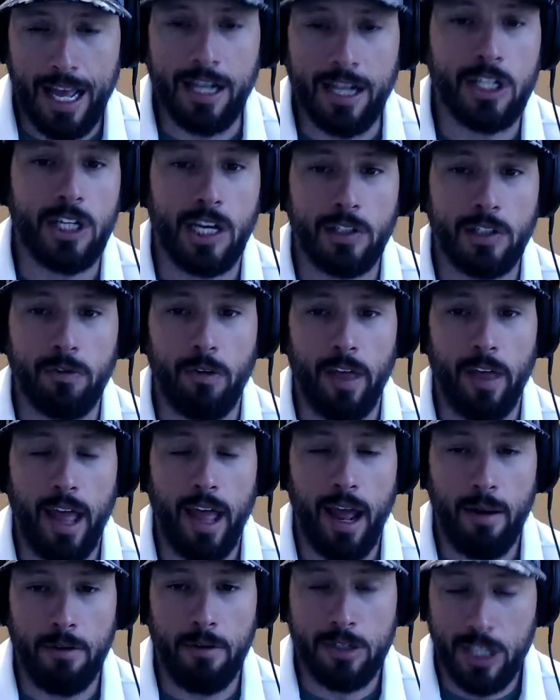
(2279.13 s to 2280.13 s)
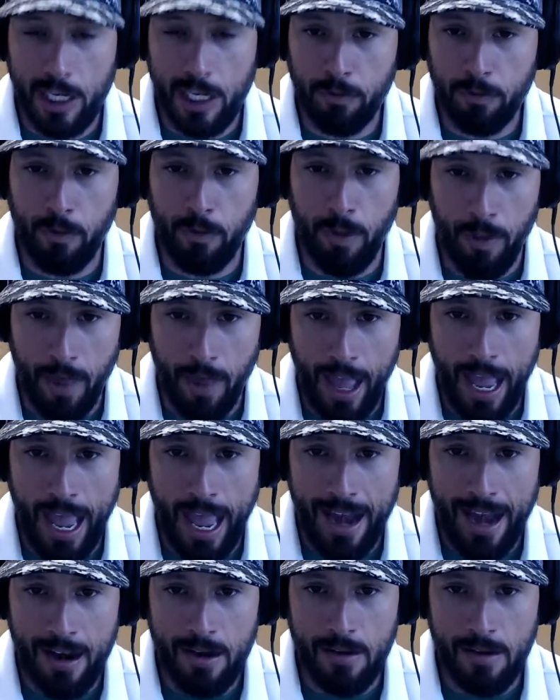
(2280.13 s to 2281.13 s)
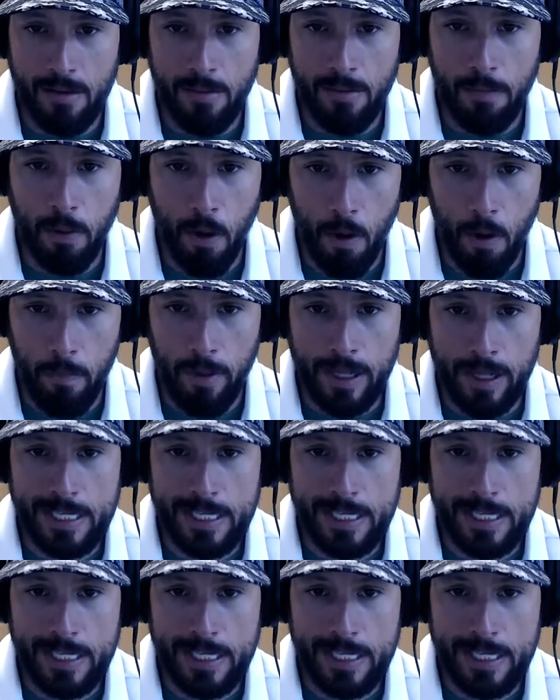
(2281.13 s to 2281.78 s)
just for that purpose.